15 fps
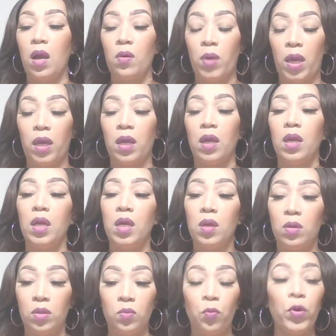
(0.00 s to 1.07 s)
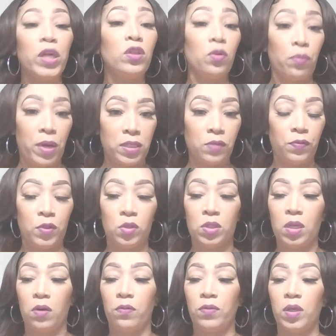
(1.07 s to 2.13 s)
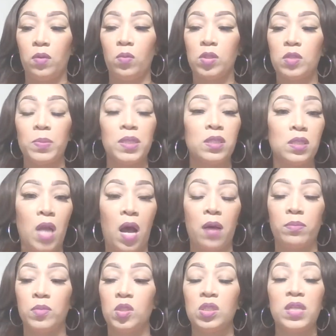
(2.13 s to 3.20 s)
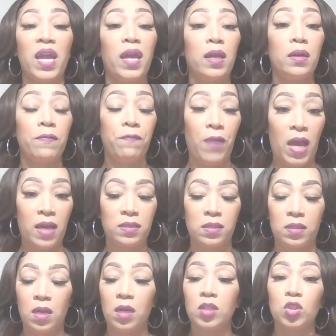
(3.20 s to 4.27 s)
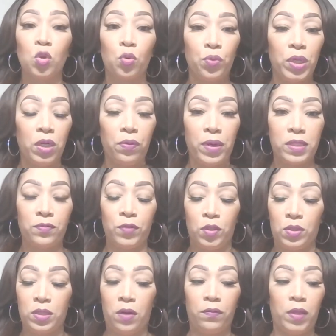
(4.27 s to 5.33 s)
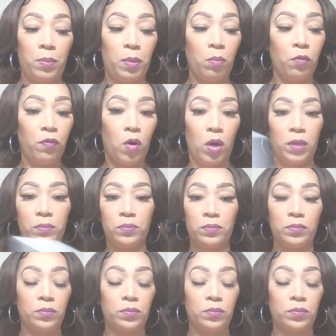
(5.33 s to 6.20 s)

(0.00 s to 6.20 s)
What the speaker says: Okay. Read the rest for yourself. He wants me to stop. Stand fast. So read the rest for yourself. Let me move on.